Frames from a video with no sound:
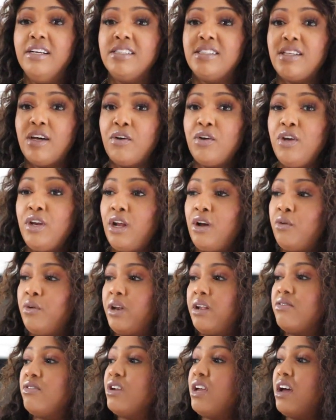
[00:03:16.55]
So, you know,
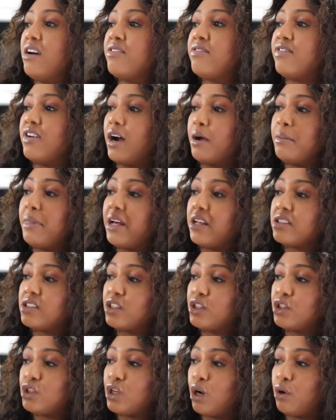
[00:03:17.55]
whenever you have farmhouse,
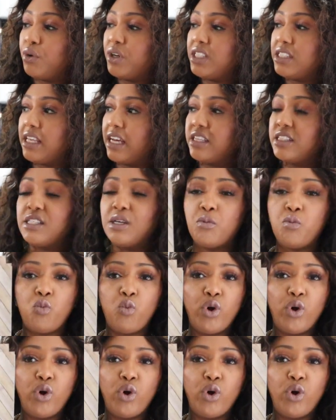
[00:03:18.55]
there's always like some